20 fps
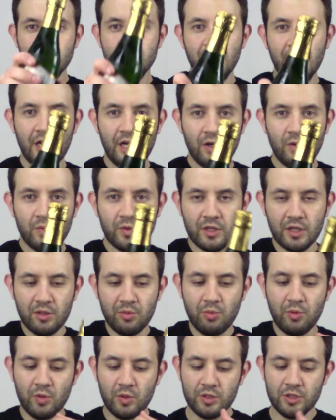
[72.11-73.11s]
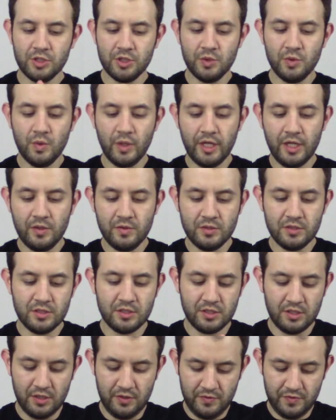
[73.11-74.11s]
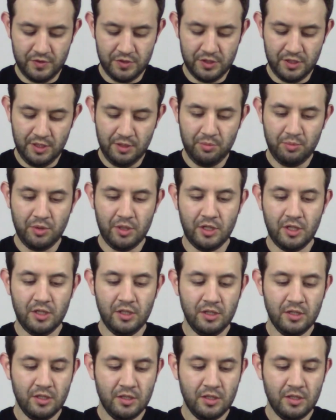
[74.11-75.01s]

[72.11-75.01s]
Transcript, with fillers: Now we're gonna pour two ounces of champagne.